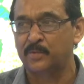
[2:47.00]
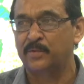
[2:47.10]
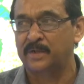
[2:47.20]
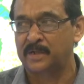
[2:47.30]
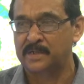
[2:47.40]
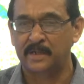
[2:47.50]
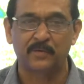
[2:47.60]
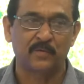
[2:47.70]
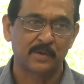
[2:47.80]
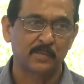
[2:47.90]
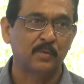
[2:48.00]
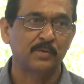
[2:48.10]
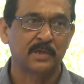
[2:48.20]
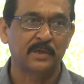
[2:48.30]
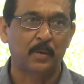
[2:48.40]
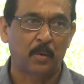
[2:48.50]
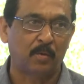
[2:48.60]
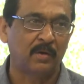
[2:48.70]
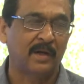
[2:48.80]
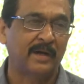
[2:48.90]
2 years it was mostly
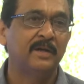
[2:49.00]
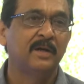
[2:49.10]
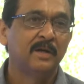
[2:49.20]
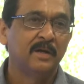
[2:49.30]
online.